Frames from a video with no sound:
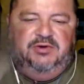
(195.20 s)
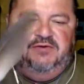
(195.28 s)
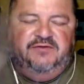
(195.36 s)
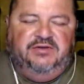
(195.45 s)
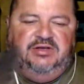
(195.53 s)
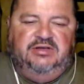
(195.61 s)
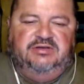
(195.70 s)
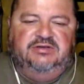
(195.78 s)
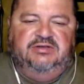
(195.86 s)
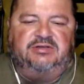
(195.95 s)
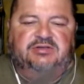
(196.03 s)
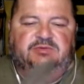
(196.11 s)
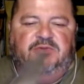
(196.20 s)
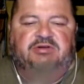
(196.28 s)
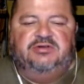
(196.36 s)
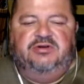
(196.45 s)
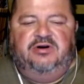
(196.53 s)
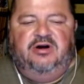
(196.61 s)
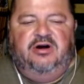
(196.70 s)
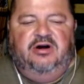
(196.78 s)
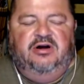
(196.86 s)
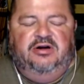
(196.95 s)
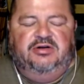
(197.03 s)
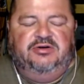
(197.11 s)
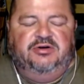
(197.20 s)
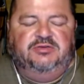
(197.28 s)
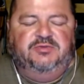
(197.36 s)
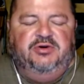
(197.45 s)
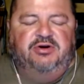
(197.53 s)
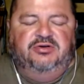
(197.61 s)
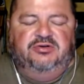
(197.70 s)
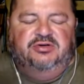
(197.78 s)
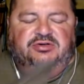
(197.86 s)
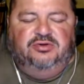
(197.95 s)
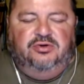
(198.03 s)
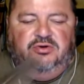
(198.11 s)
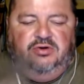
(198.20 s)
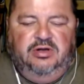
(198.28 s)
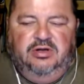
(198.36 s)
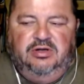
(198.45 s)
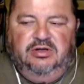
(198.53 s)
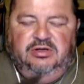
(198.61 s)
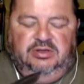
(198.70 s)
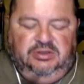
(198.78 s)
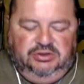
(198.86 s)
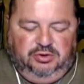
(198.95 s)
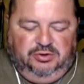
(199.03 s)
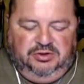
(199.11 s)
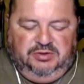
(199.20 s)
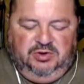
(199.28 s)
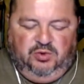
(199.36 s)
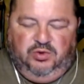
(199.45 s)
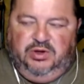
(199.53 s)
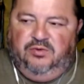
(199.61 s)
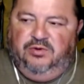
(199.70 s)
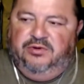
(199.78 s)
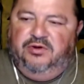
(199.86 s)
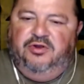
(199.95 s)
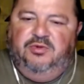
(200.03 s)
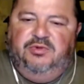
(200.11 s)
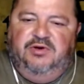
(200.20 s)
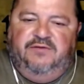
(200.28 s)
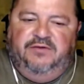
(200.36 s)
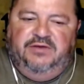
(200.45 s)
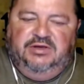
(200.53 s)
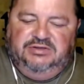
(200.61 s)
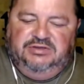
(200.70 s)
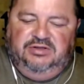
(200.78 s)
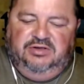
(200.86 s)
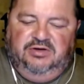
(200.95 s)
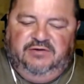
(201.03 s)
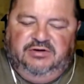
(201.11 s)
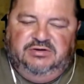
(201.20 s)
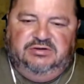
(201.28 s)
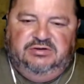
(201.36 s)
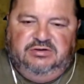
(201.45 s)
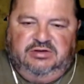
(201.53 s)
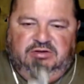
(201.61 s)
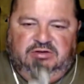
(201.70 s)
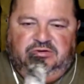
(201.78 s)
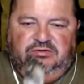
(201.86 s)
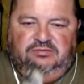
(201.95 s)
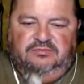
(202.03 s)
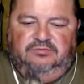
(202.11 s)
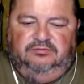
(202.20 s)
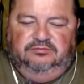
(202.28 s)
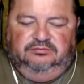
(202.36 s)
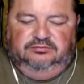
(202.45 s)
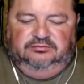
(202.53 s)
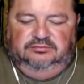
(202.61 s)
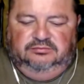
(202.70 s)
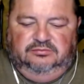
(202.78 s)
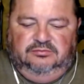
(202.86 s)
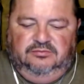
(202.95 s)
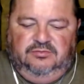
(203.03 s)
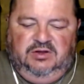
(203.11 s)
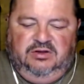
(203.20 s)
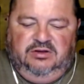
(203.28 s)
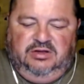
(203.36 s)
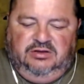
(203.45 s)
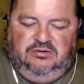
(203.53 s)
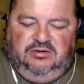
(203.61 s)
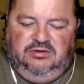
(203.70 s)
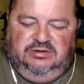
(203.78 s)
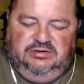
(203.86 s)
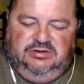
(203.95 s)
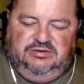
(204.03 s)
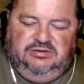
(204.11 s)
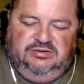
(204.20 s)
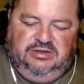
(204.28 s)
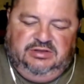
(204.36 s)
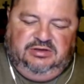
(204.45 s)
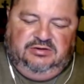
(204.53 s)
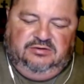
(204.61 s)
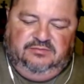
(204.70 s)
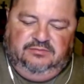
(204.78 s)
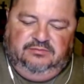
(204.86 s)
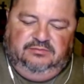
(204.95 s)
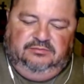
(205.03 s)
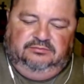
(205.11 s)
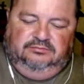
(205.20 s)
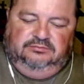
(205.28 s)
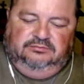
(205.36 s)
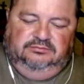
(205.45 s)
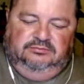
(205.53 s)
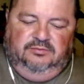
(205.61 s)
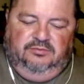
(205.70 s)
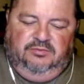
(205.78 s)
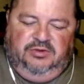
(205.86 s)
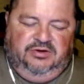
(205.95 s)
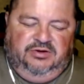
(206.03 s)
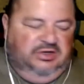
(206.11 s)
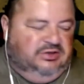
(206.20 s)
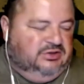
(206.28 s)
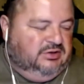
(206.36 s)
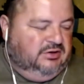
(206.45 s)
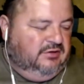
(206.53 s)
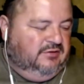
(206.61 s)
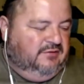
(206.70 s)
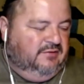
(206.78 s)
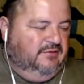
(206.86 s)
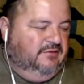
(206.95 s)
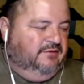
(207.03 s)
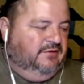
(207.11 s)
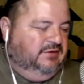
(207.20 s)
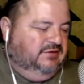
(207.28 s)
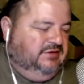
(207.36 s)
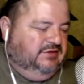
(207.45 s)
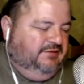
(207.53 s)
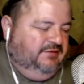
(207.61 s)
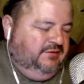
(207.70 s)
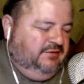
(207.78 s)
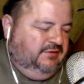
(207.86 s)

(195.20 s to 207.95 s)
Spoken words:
things. Take the smoke into our heart, into our spirit, into our soul so we can be one with all the beautiful things in the universe. Oh, thank you, ancestors. Thank you, Mother Nature, for these gifts